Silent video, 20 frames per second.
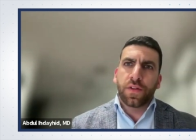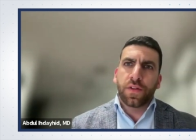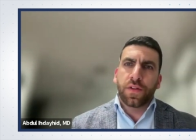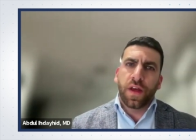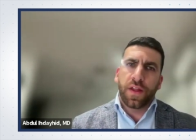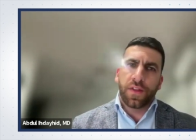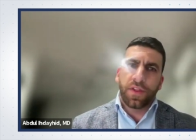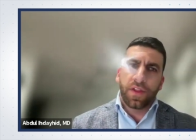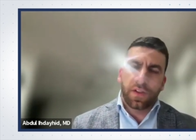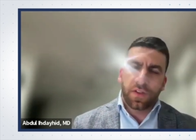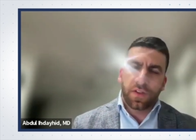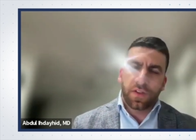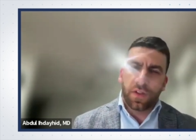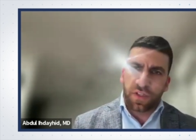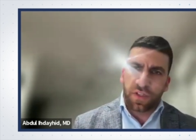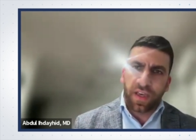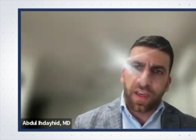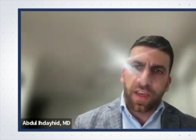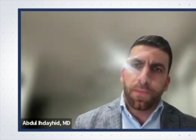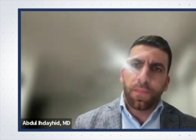I think to your
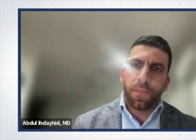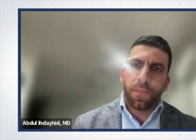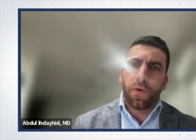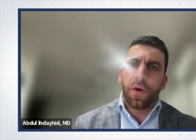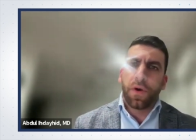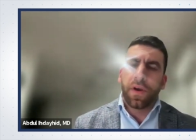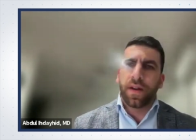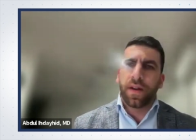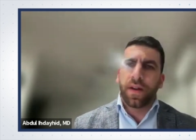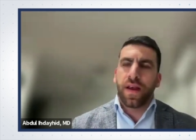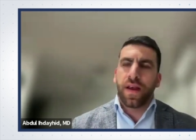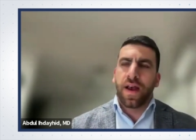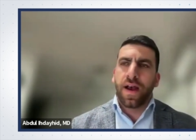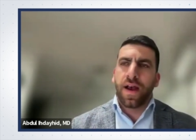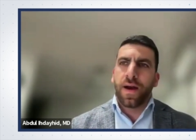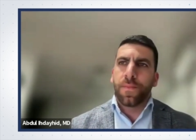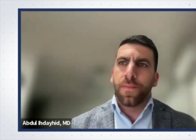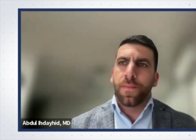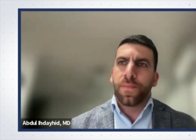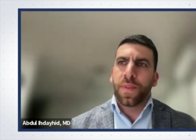second point,
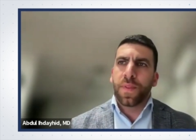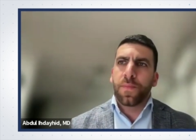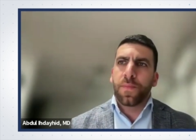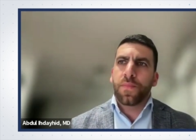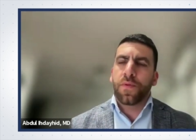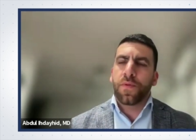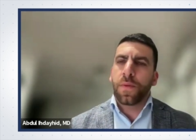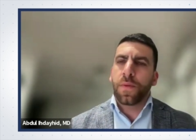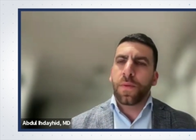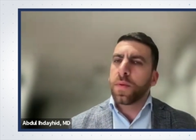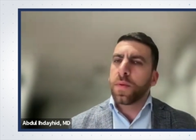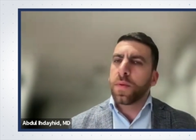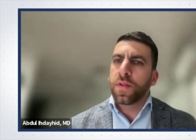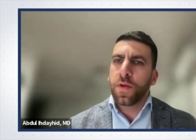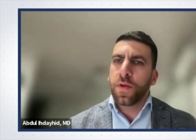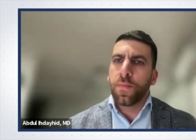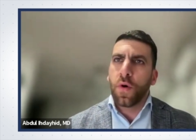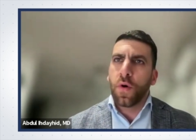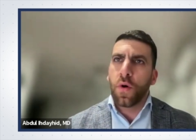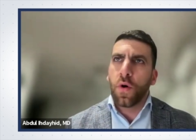probably
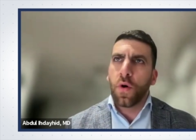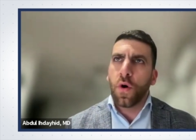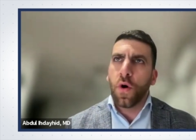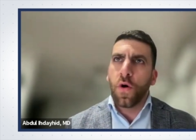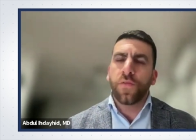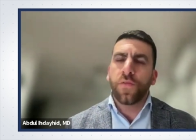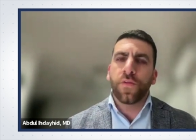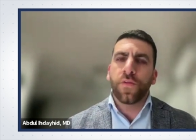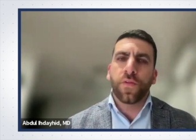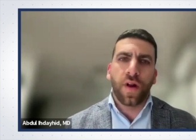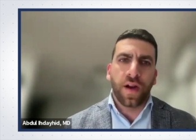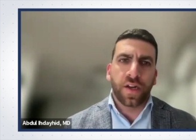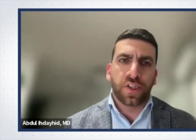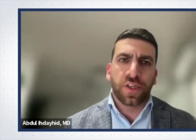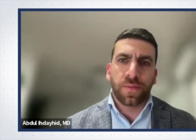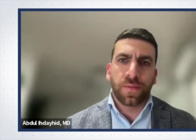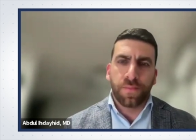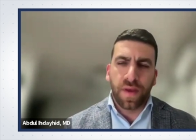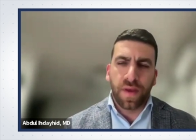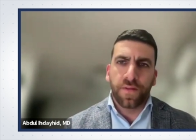the more
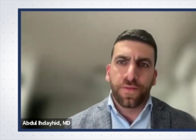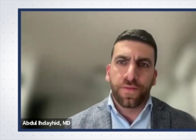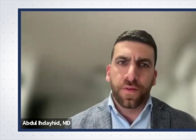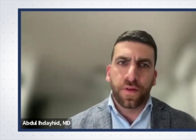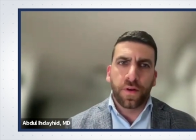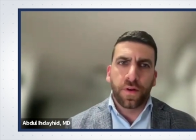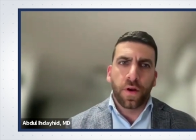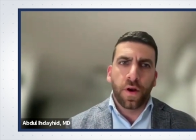overarching benefit